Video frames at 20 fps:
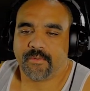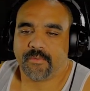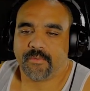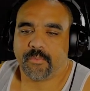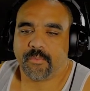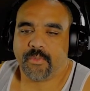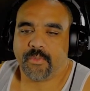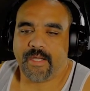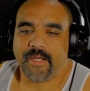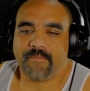
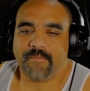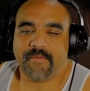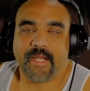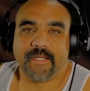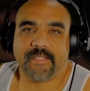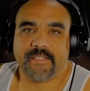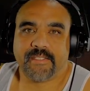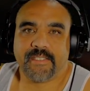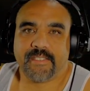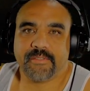we'll have
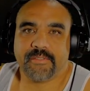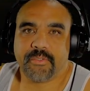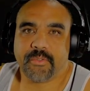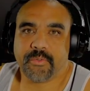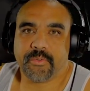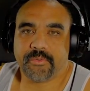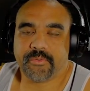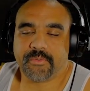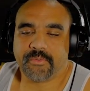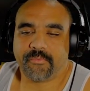19
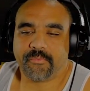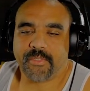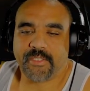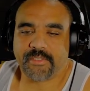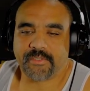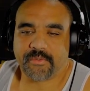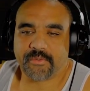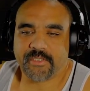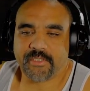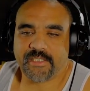total
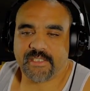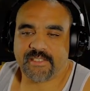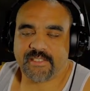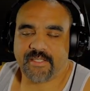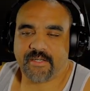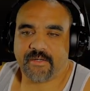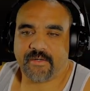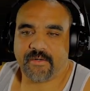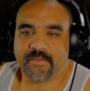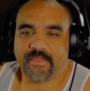resources
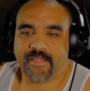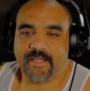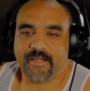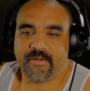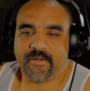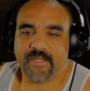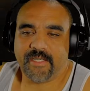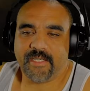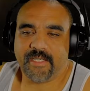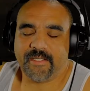there that
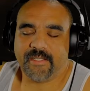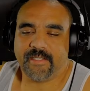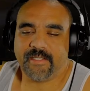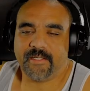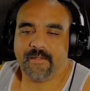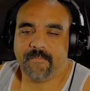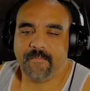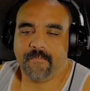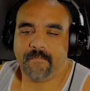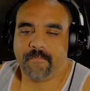are
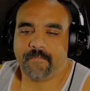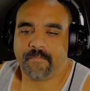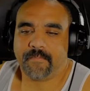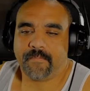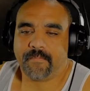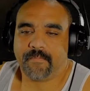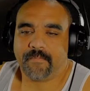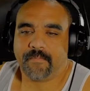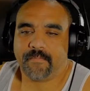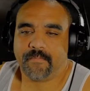needed.
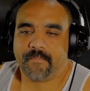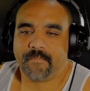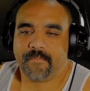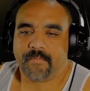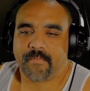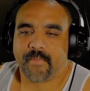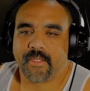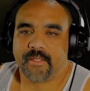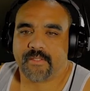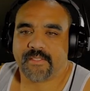
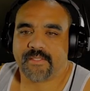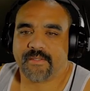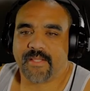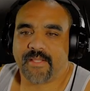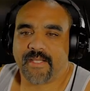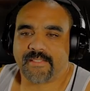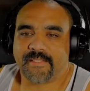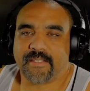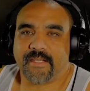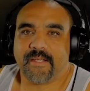So
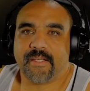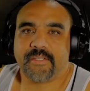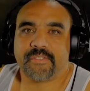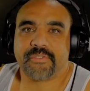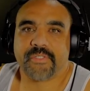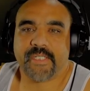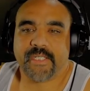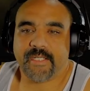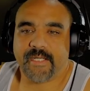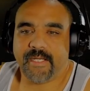that's
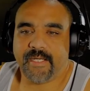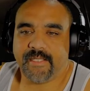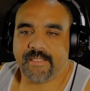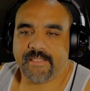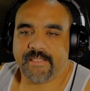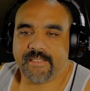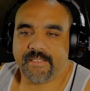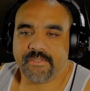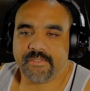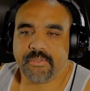
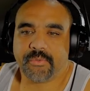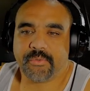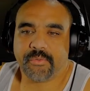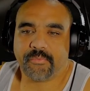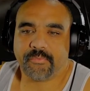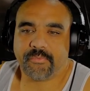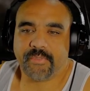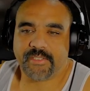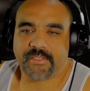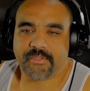118 total
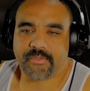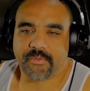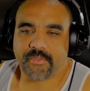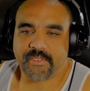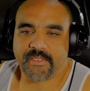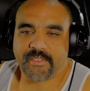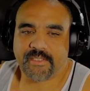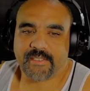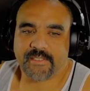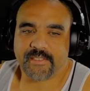
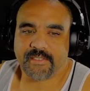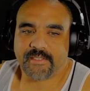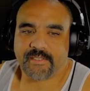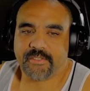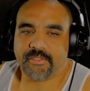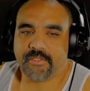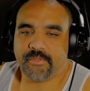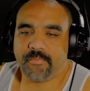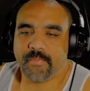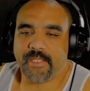resources
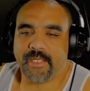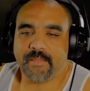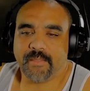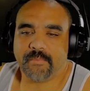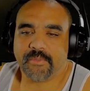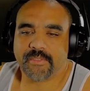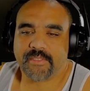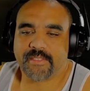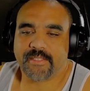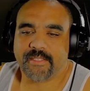to be
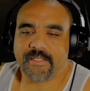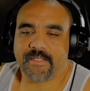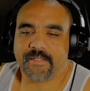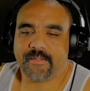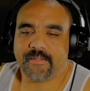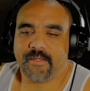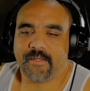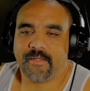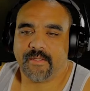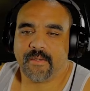able
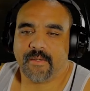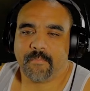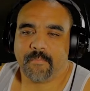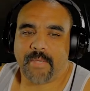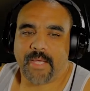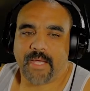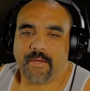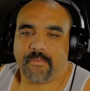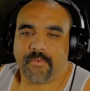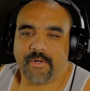to
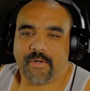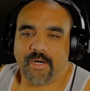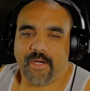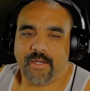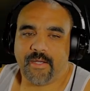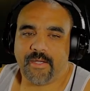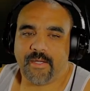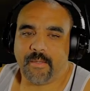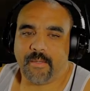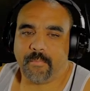power
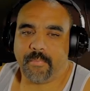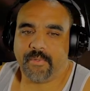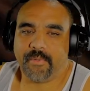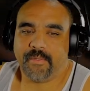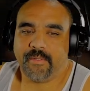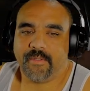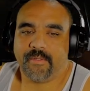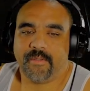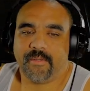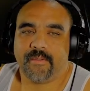up
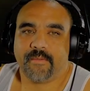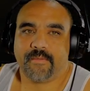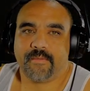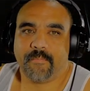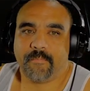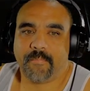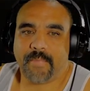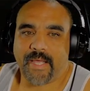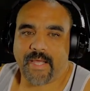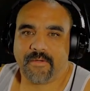the
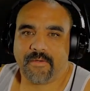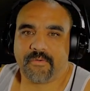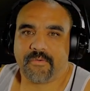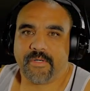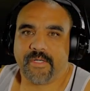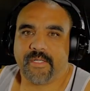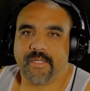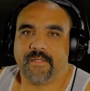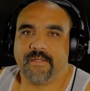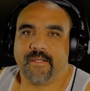
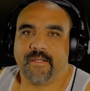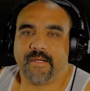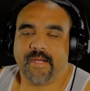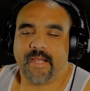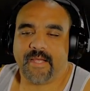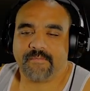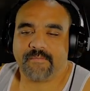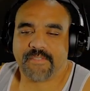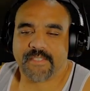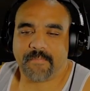battery and
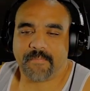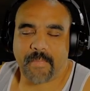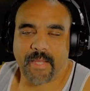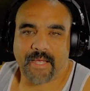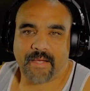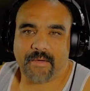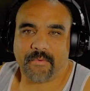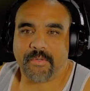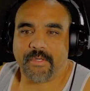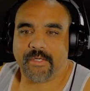have some
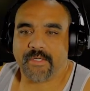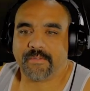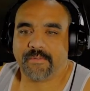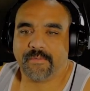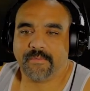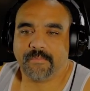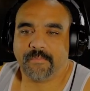power